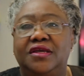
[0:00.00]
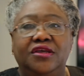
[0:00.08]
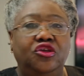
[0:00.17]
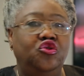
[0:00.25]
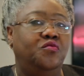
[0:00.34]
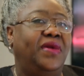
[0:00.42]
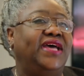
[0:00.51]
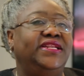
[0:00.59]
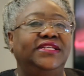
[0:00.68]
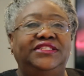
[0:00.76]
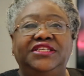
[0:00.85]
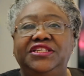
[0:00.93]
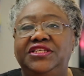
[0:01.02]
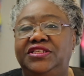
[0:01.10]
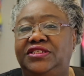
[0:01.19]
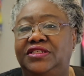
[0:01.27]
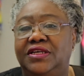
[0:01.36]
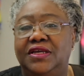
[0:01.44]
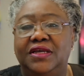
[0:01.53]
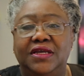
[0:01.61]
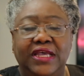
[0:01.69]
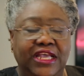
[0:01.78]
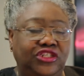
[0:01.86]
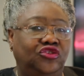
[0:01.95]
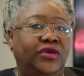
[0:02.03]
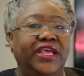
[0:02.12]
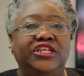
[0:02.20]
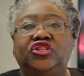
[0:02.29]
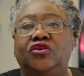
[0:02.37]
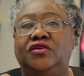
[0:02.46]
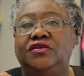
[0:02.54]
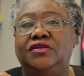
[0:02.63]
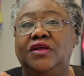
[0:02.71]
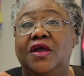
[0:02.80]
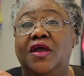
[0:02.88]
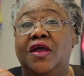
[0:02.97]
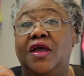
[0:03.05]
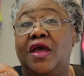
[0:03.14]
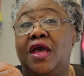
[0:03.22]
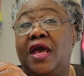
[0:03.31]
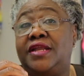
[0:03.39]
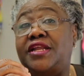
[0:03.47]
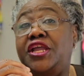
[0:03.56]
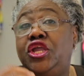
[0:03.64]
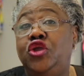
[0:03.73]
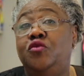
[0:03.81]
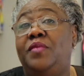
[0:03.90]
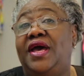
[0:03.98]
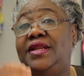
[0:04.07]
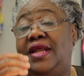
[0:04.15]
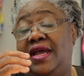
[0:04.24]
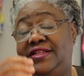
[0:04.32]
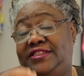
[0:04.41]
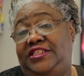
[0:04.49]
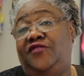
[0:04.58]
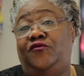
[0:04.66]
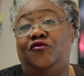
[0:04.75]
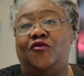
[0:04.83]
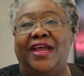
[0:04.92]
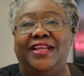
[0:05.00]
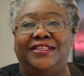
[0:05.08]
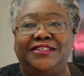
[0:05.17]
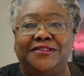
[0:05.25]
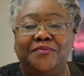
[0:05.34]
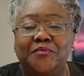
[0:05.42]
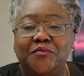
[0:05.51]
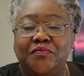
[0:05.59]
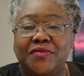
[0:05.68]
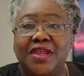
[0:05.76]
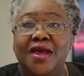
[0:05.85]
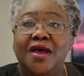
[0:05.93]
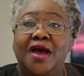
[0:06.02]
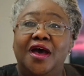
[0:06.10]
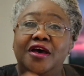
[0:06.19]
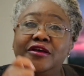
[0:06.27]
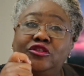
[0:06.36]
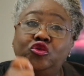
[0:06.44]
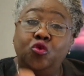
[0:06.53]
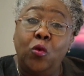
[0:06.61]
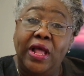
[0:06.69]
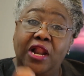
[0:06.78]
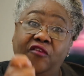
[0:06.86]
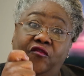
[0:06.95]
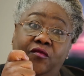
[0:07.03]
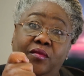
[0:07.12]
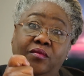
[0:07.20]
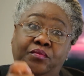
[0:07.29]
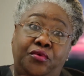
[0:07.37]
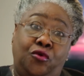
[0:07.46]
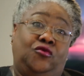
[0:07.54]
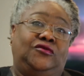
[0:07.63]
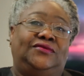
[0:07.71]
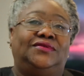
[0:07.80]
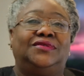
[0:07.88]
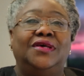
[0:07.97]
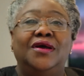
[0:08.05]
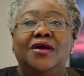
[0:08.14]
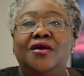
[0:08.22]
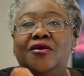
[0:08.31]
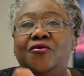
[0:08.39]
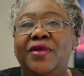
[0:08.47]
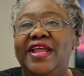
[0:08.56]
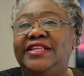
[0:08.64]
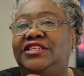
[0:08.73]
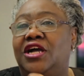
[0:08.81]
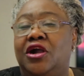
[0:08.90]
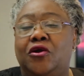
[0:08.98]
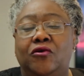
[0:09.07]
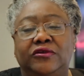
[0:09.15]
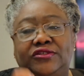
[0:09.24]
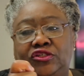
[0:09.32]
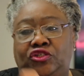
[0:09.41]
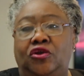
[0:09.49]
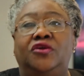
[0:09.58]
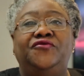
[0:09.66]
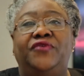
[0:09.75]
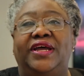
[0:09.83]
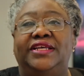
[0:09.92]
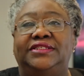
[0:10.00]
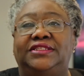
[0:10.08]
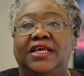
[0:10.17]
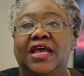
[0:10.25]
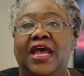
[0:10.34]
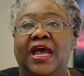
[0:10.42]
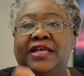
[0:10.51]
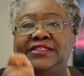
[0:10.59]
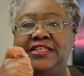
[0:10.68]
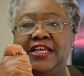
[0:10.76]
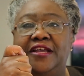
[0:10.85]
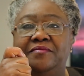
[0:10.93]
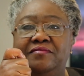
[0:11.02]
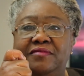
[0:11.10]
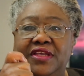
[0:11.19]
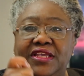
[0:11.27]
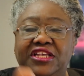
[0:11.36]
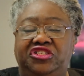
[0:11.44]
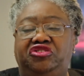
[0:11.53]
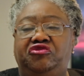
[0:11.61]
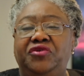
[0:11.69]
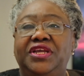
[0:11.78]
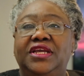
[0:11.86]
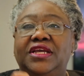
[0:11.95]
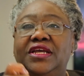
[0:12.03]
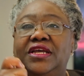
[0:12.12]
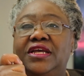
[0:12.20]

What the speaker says: humanities, education, and human and civil rights. Her 12 books range across genres as history,